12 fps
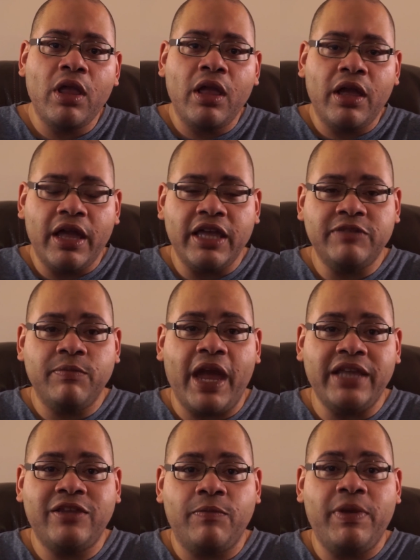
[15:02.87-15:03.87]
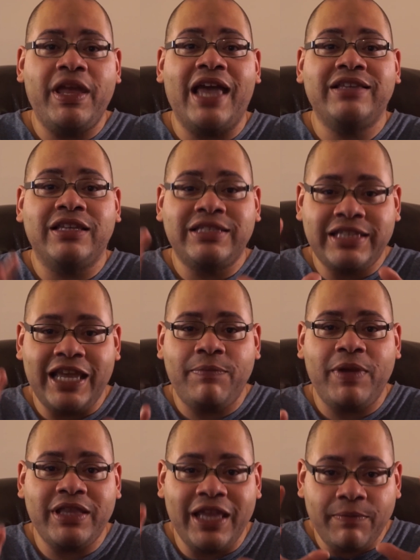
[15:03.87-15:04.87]
is meant to be as a
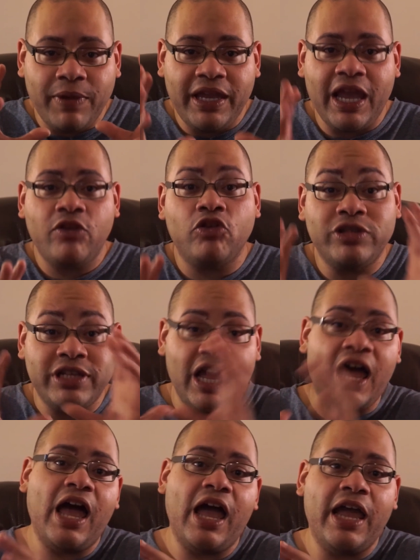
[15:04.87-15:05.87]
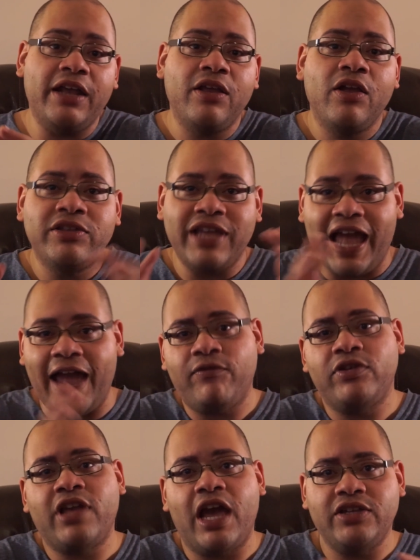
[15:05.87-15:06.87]
CBD beginner's guide to
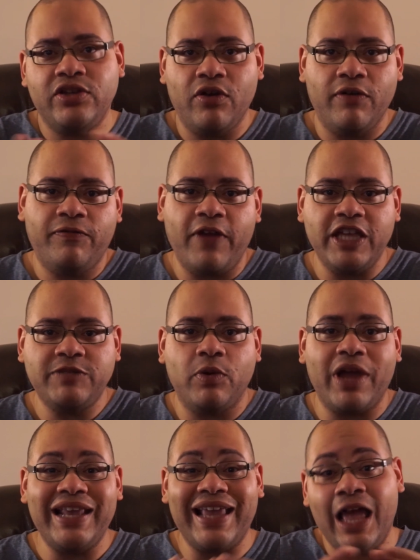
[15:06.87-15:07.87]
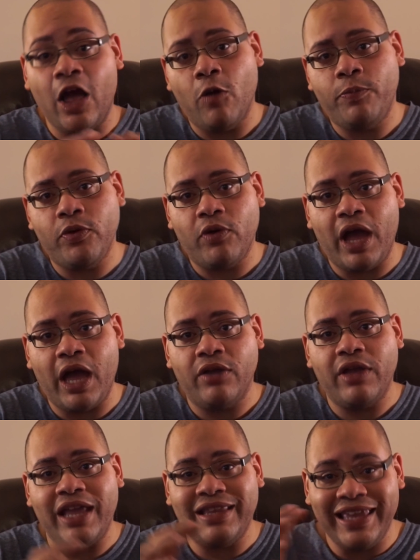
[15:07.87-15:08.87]
advertising on Facebook and to help you out
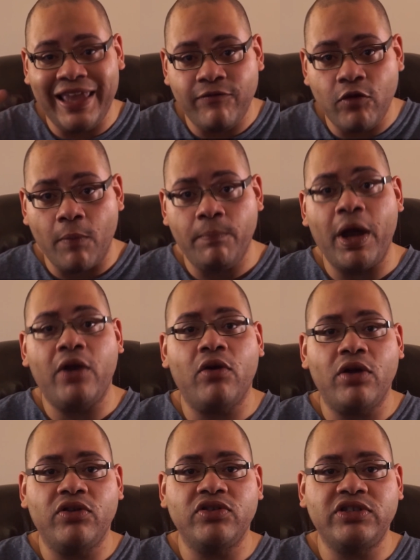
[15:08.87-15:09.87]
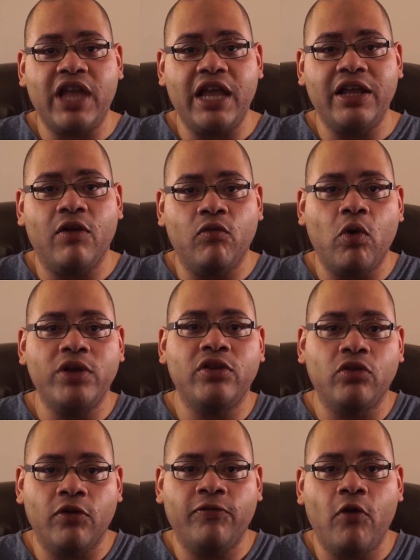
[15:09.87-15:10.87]
and to give you a better understanding of what to
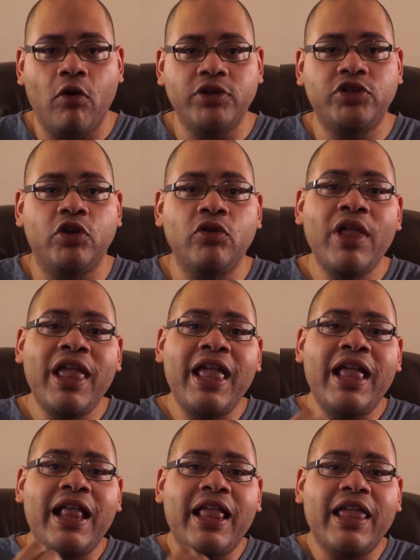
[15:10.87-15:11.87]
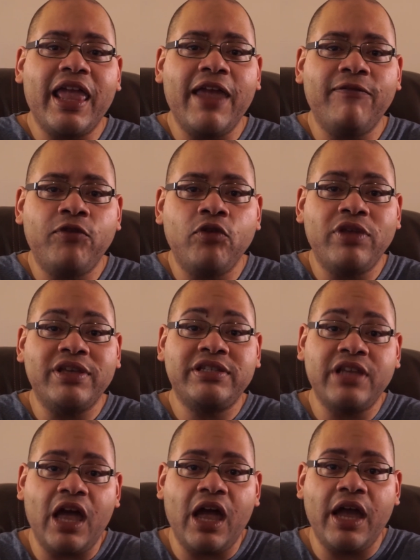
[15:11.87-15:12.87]
look forward to if you
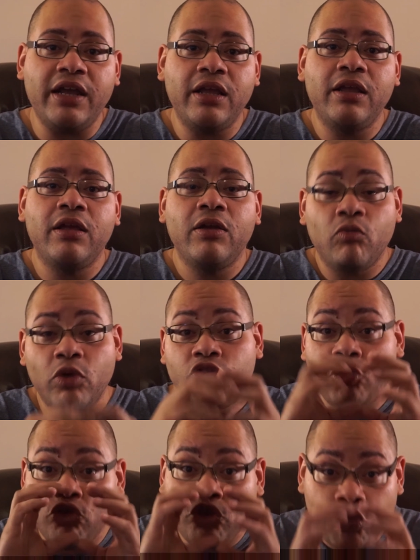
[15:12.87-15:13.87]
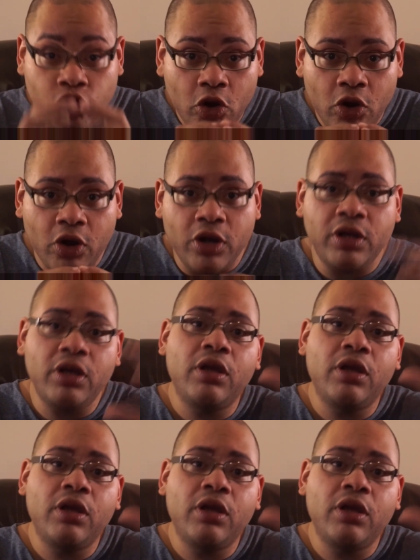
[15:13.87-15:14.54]
decide, which you should,